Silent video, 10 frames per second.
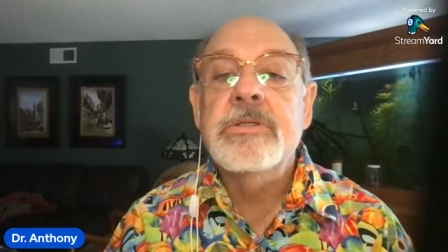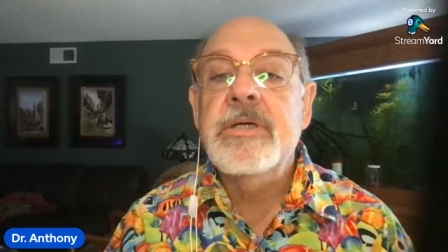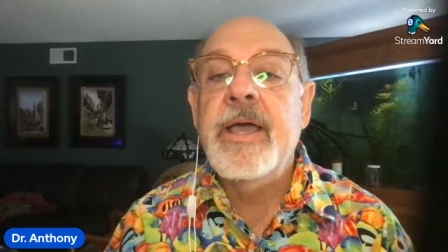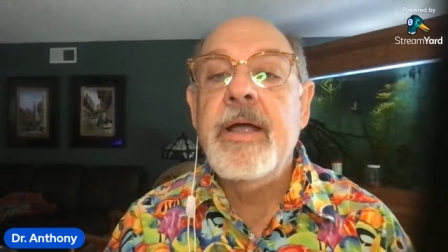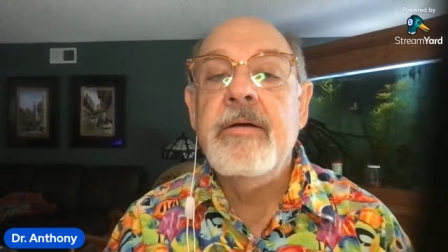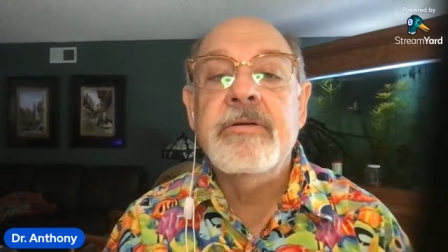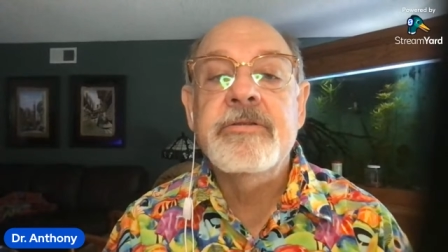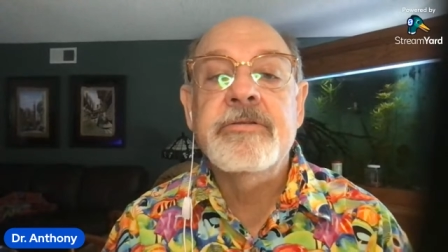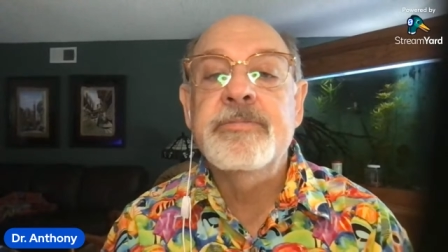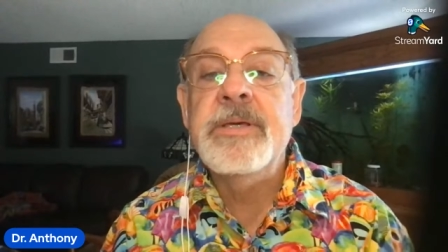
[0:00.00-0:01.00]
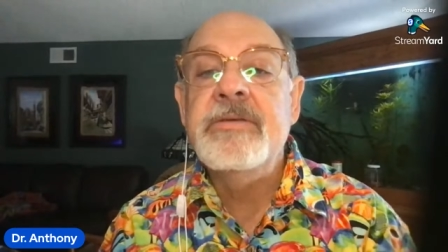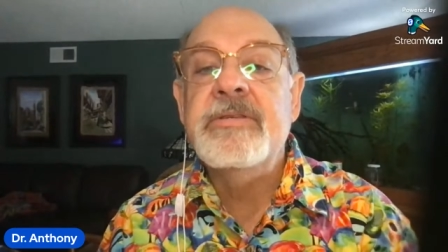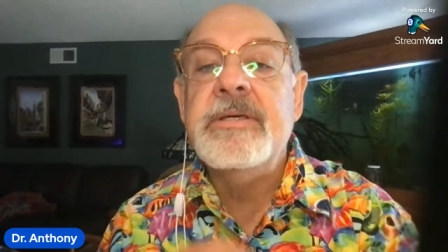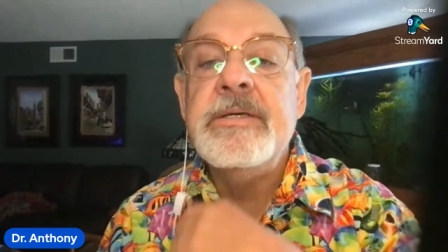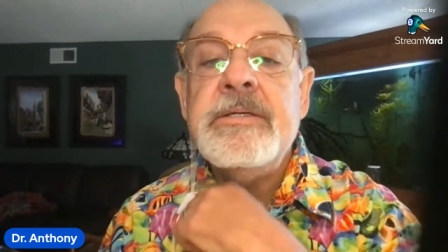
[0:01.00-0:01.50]
CARES
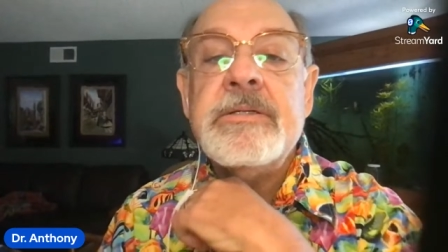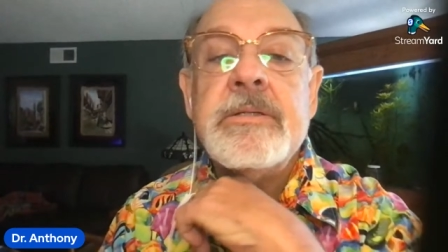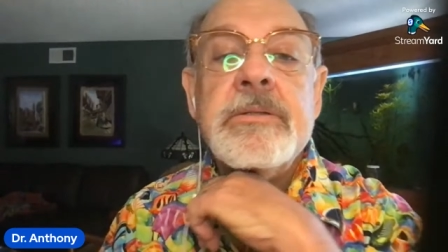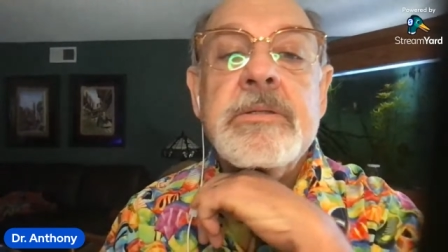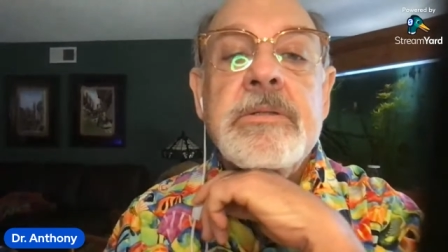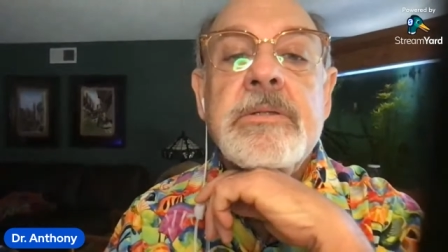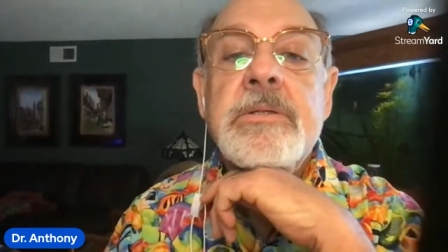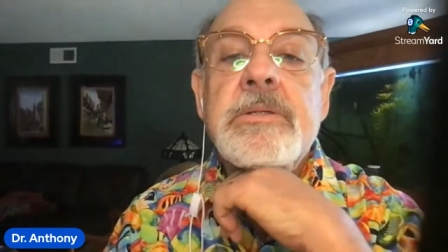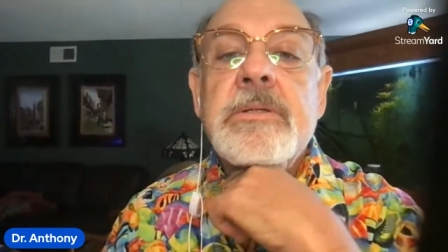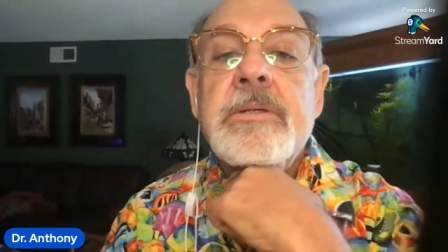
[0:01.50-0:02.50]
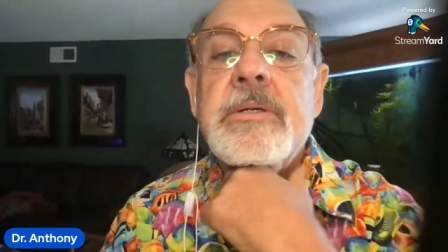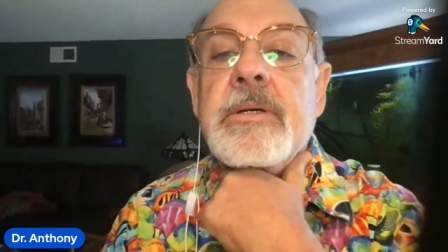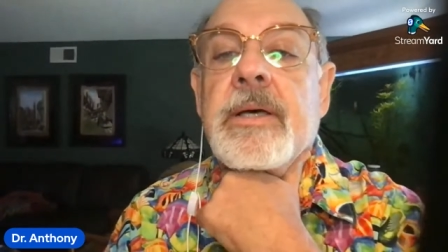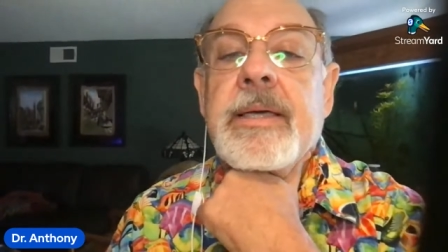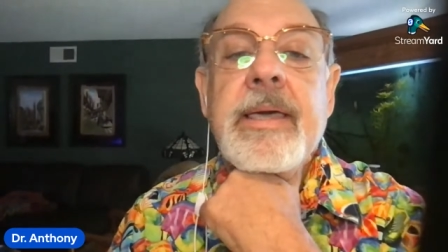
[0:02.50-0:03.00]
species.
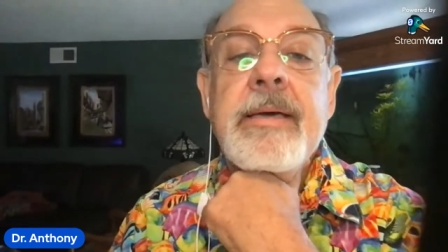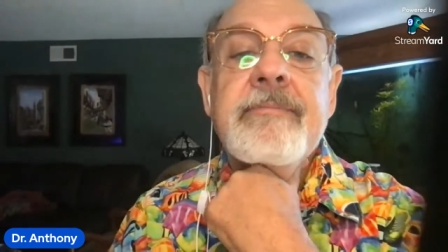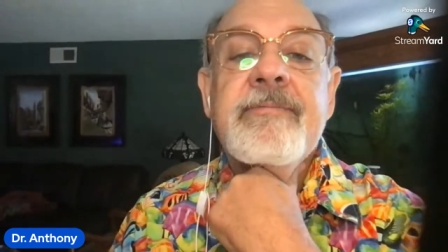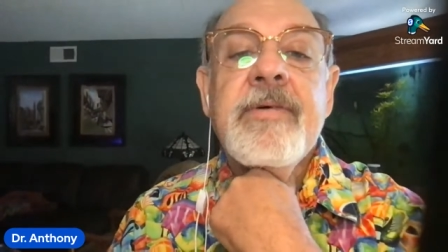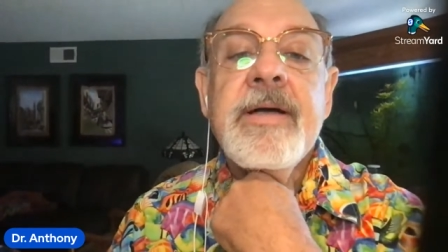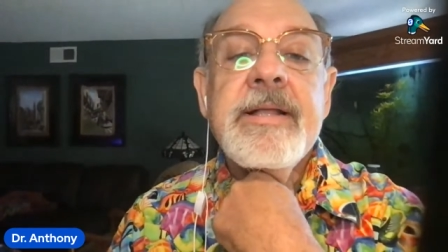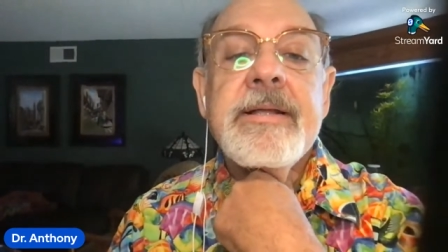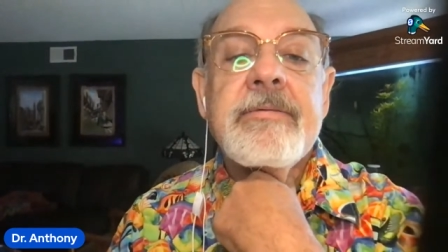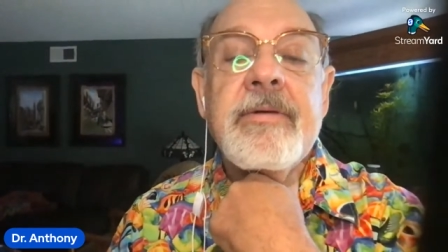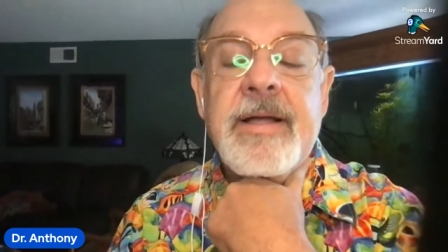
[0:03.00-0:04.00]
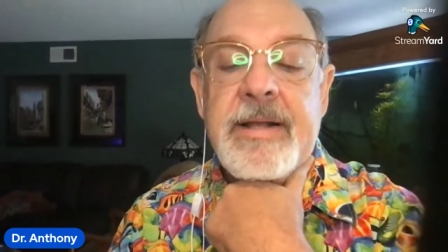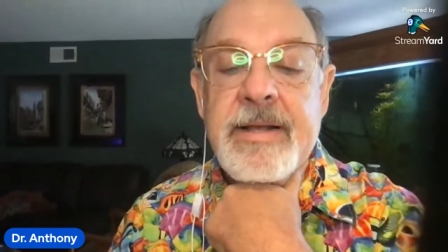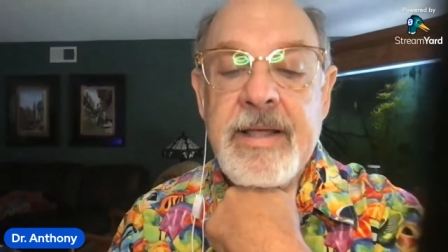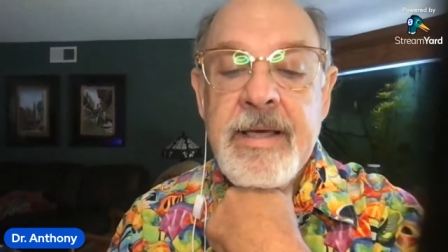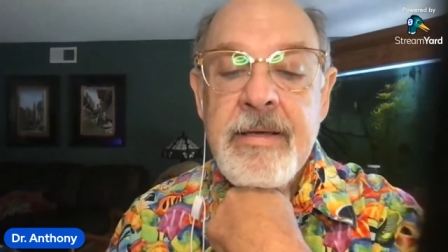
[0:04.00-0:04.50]
I can't find it right
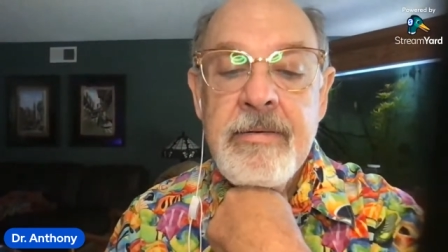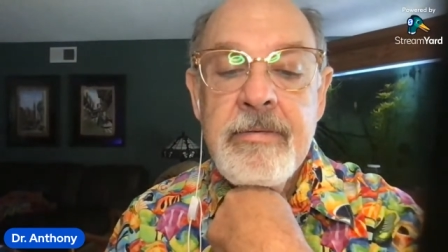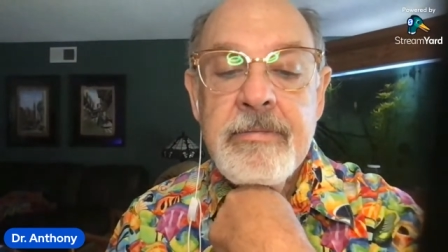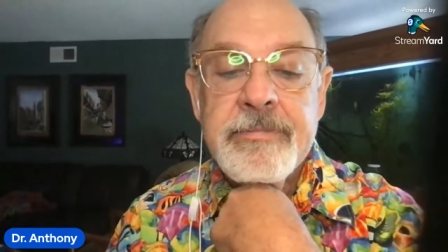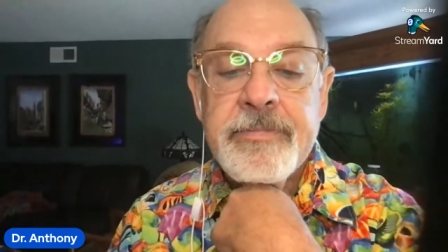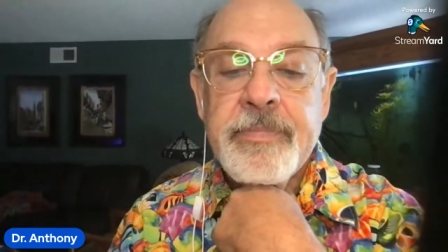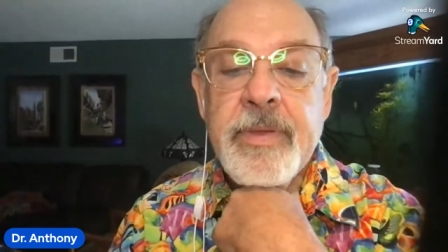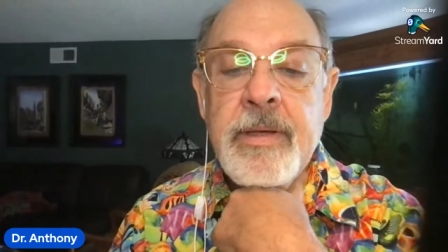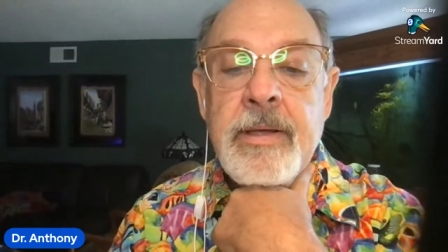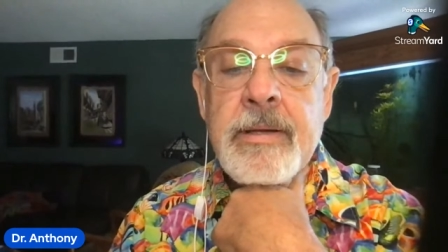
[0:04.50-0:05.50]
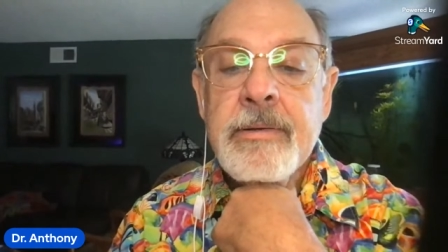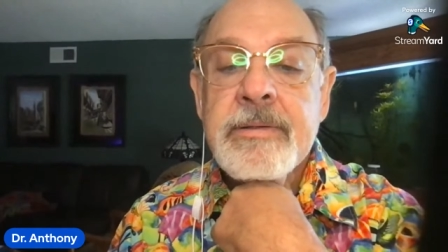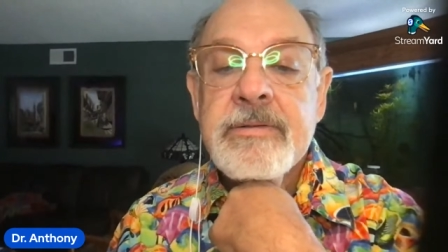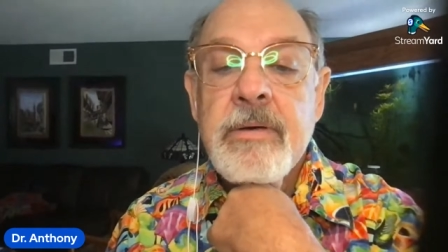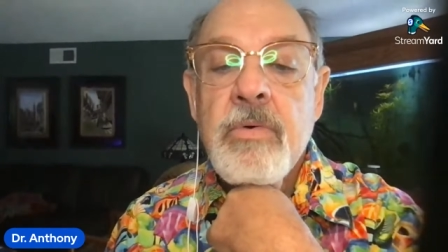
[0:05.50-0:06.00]
now
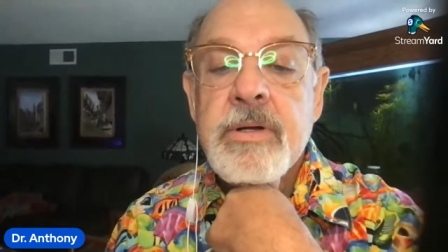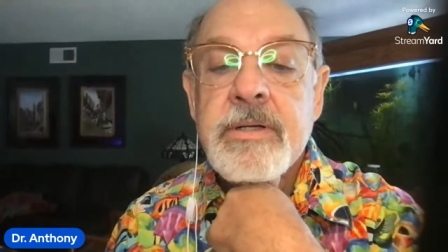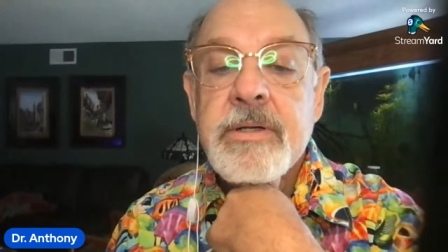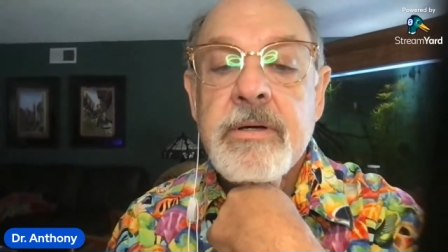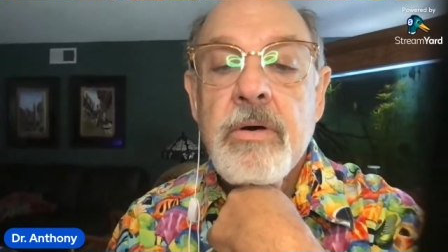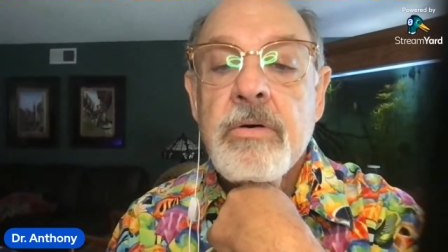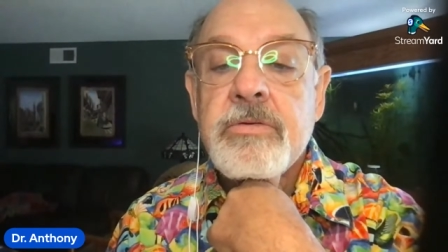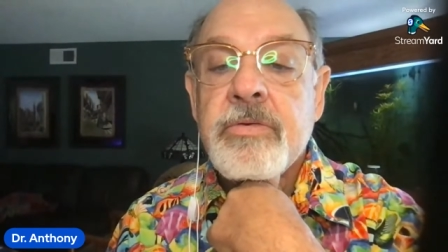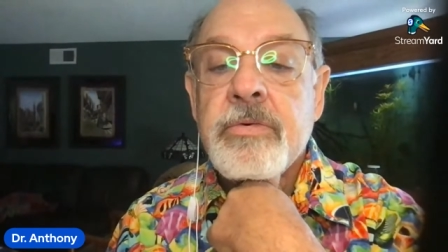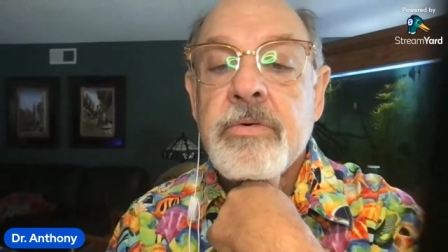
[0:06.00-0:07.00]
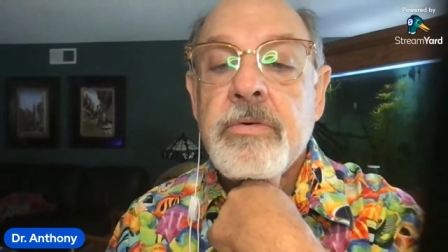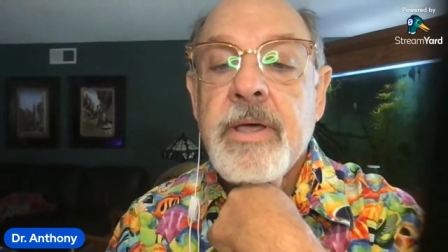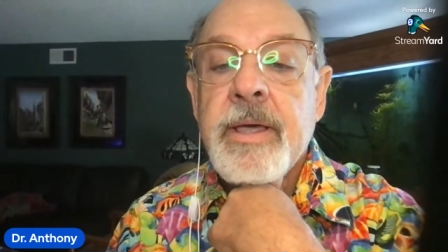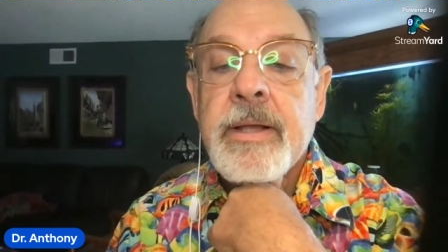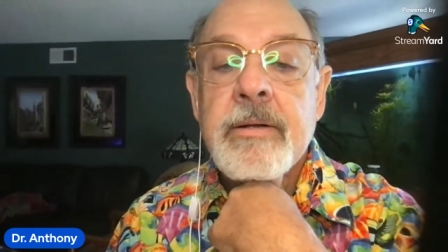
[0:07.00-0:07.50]
because I wanted to go through
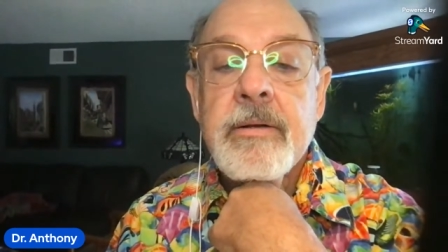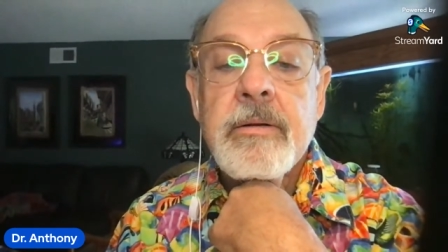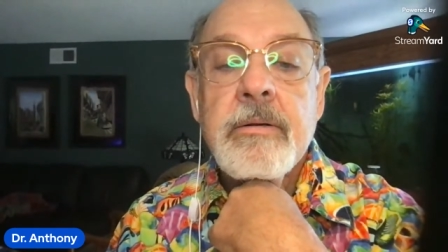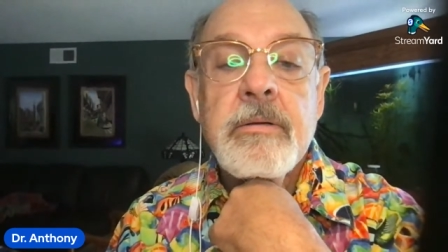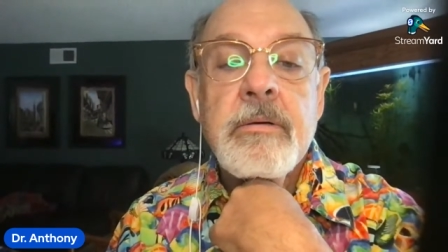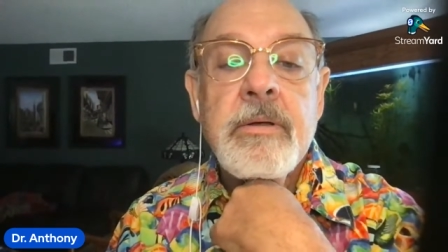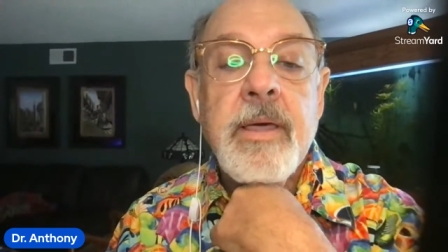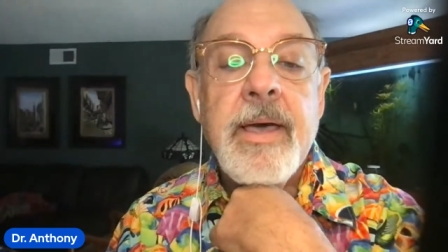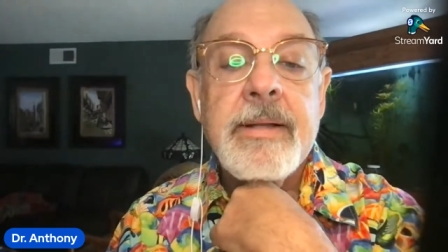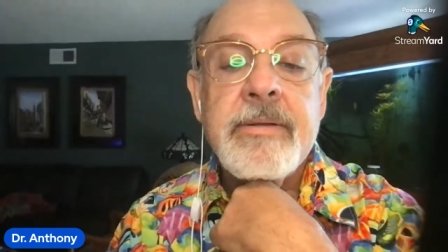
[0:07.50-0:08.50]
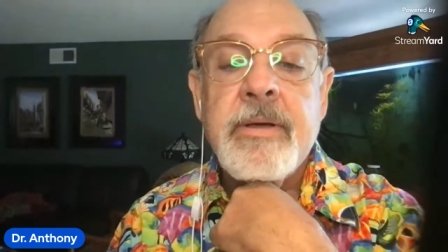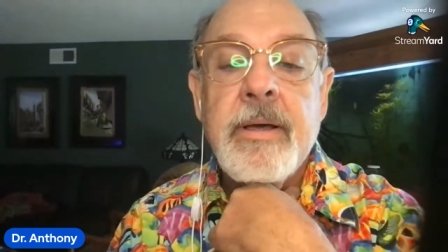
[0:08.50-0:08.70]
and look at